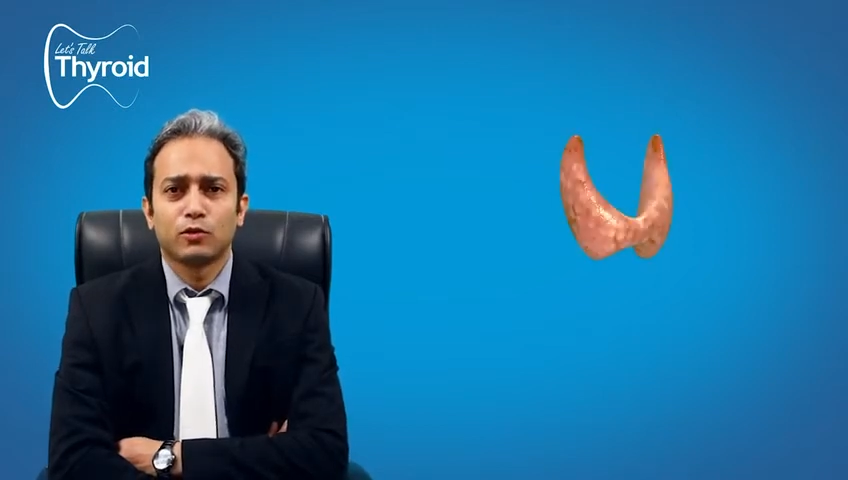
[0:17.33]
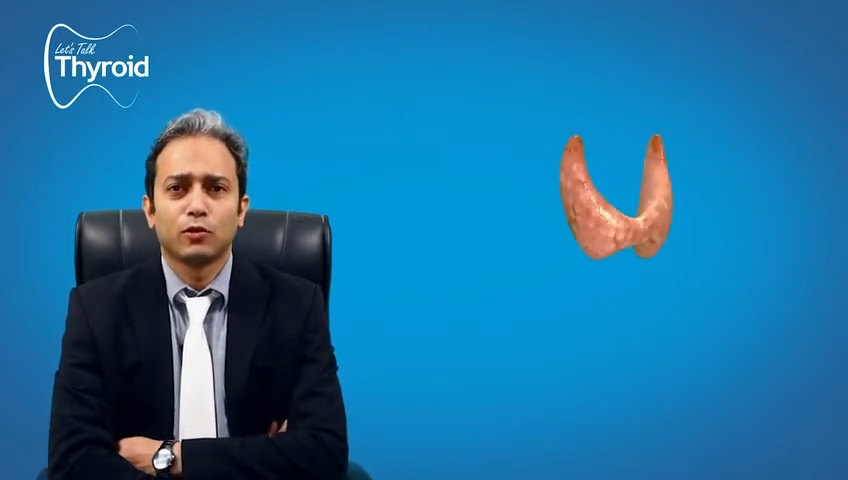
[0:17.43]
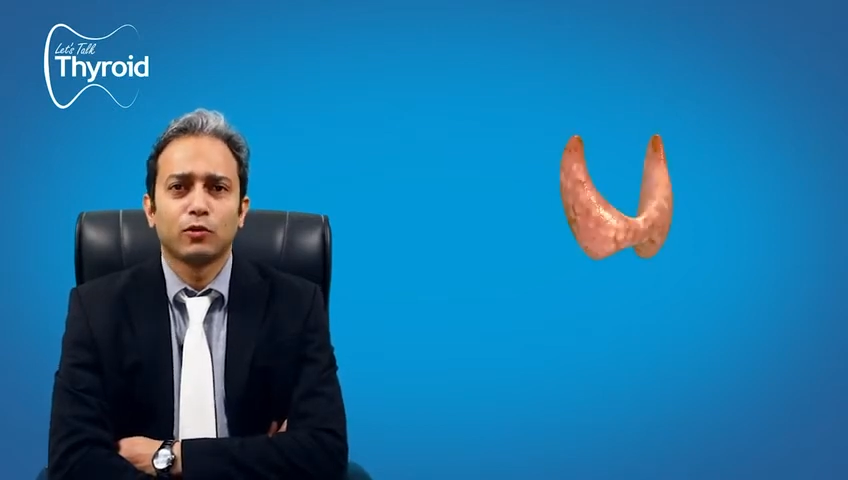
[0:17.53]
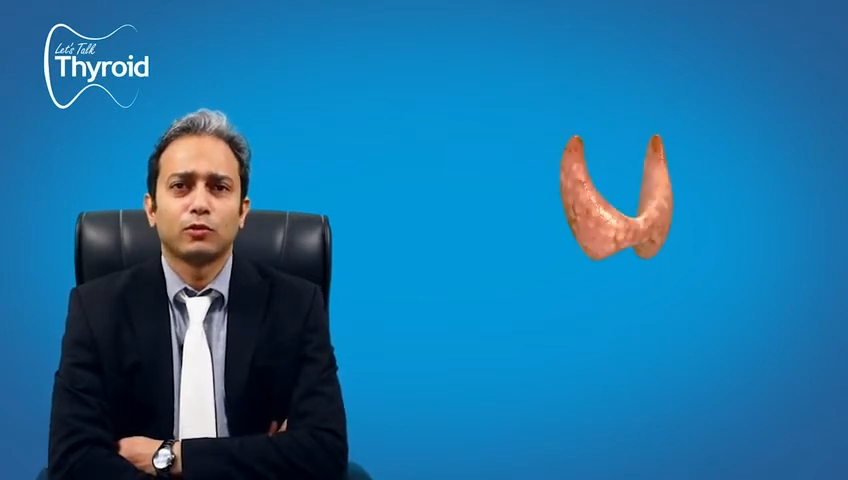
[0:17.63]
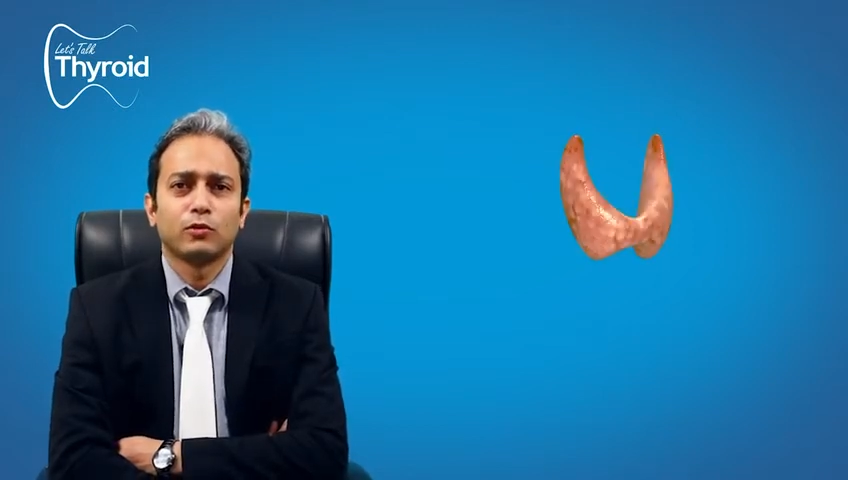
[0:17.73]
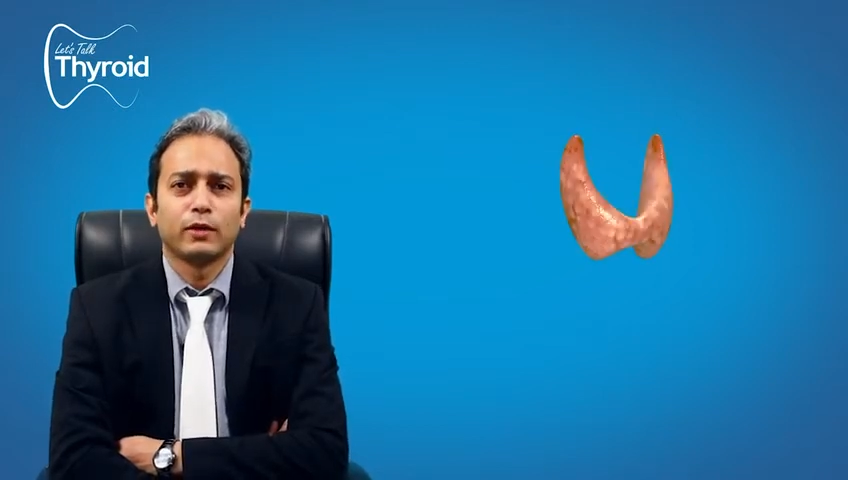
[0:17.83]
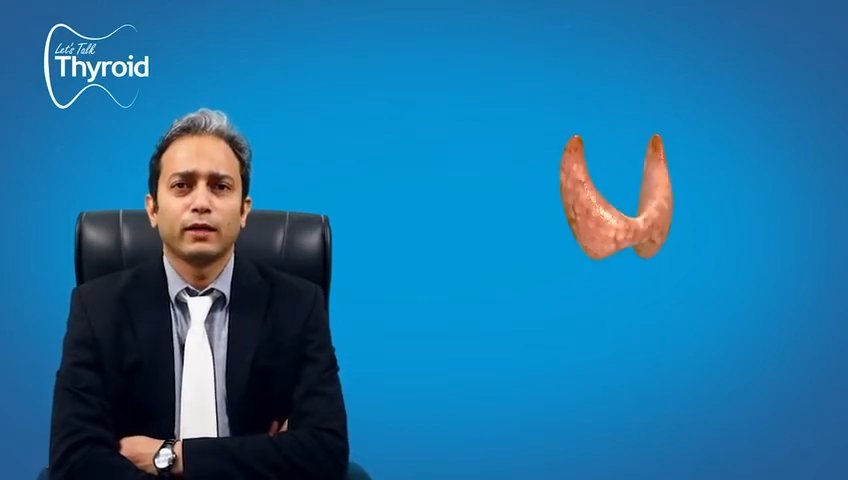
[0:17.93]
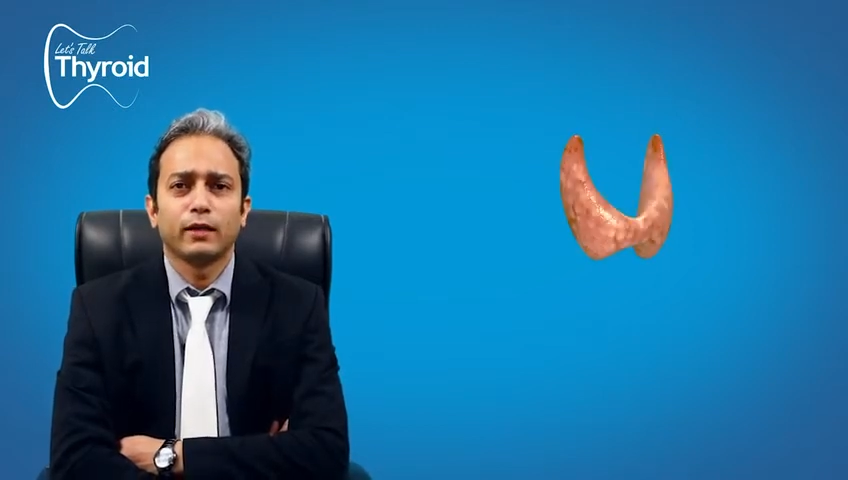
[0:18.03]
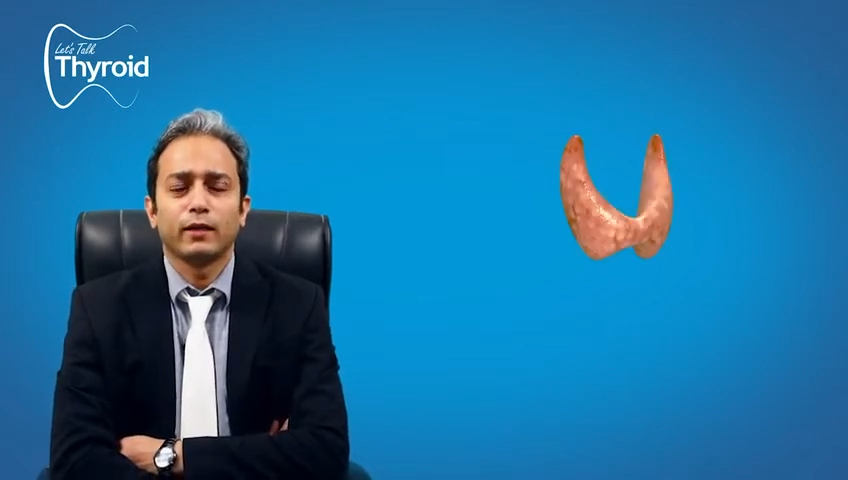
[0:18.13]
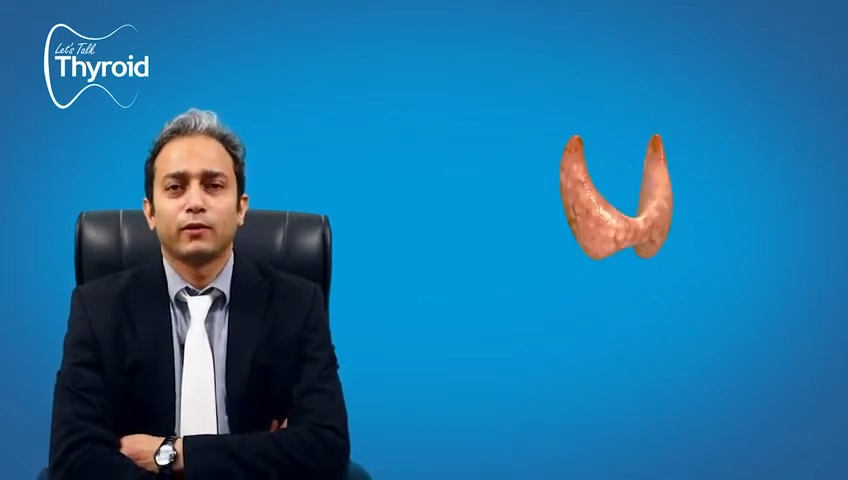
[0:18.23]
So
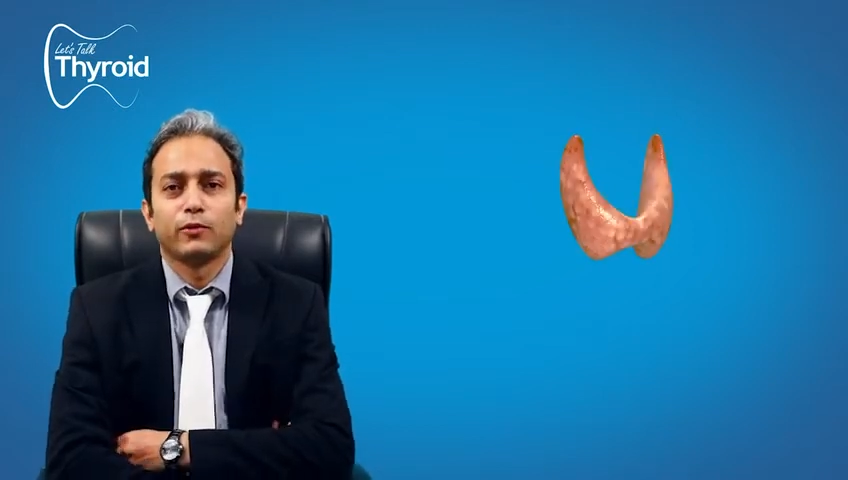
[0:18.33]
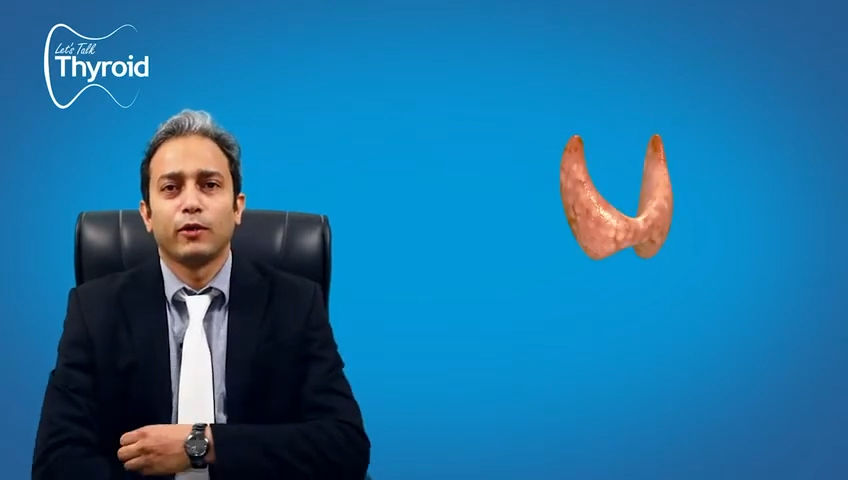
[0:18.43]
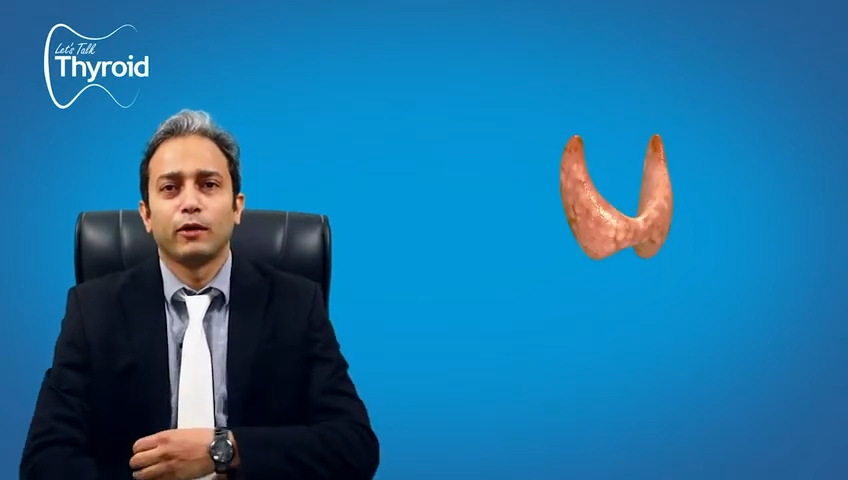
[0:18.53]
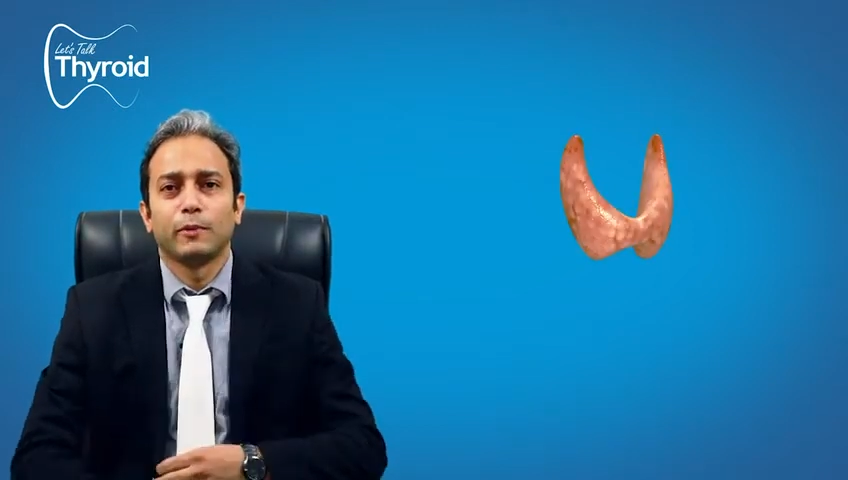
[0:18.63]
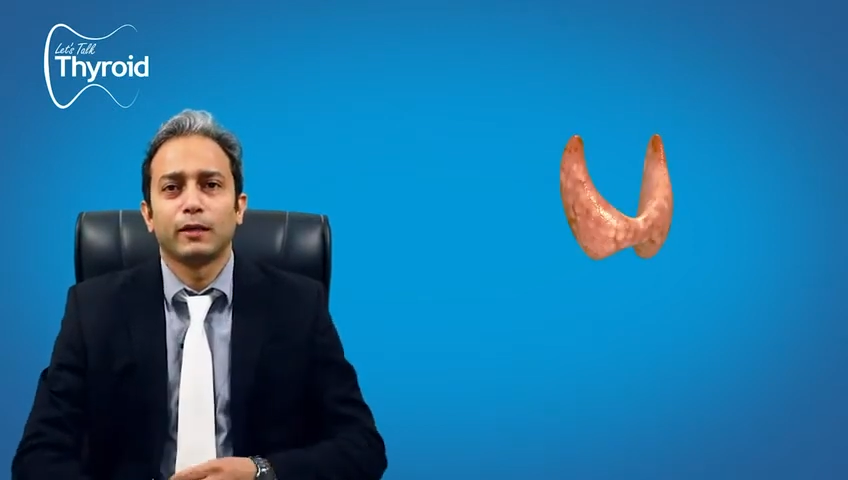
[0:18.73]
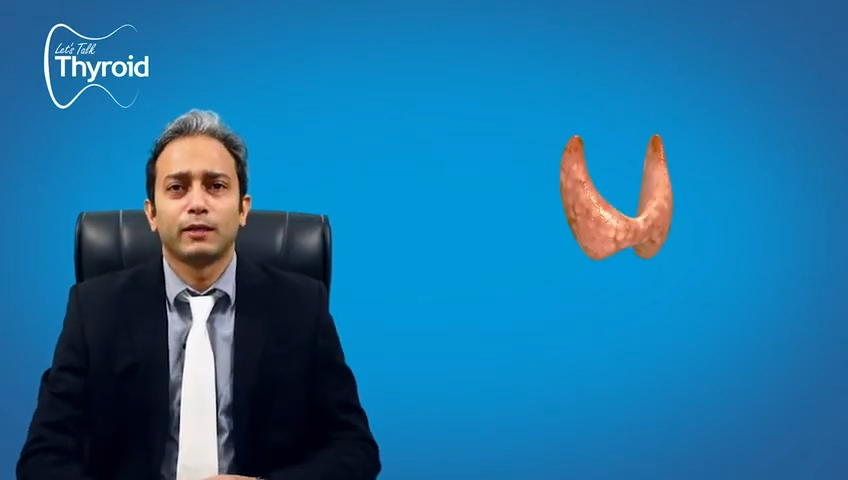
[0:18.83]
today we will be